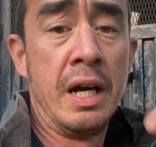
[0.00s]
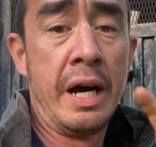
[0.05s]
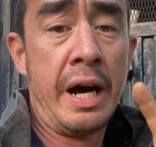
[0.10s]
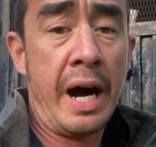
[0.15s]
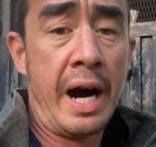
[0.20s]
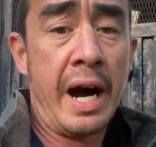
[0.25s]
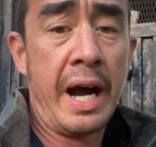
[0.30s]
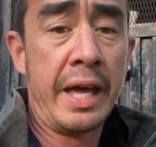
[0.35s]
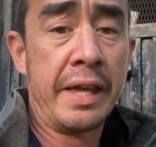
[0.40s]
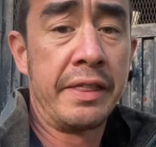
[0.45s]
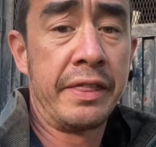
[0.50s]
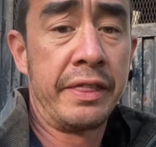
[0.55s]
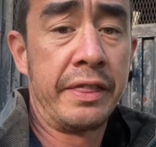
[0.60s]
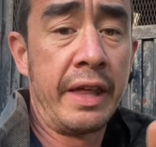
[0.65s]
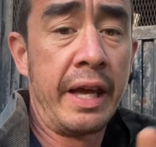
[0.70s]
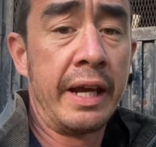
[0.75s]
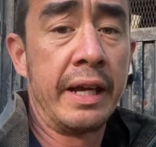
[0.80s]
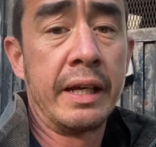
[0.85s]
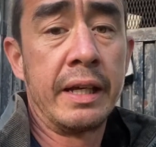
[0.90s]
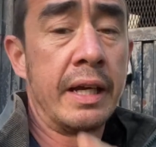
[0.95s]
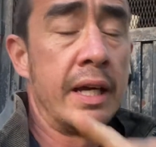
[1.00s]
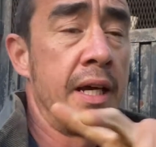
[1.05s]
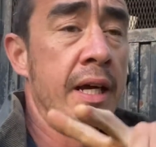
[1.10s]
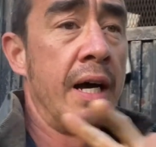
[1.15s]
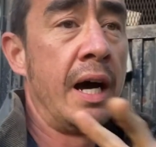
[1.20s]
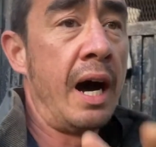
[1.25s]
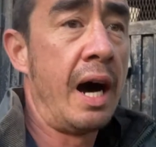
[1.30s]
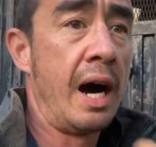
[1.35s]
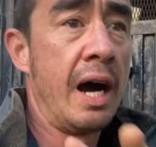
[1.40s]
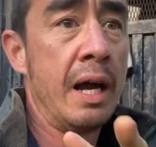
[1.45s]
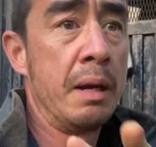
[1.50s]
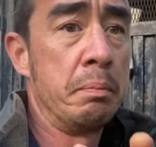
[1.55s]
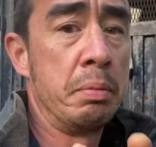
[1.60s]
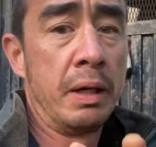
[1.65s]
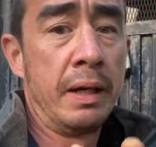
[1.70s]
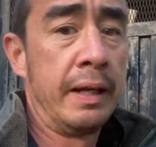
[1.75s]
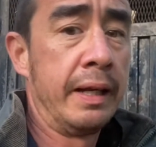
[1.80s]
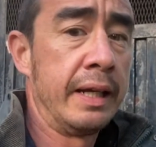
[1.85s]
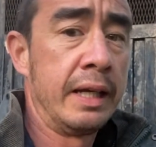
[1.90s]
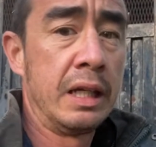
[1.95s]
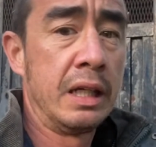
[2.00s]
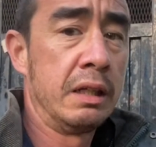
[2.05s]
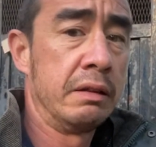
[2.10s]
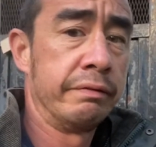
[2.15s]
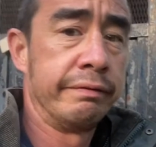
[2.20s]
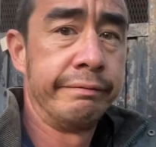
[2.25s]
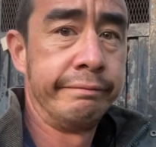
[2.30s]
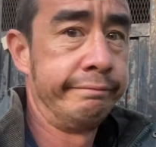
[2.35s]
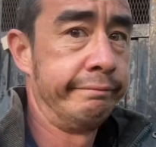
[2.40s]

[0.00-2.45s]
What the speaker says: I think, I believe,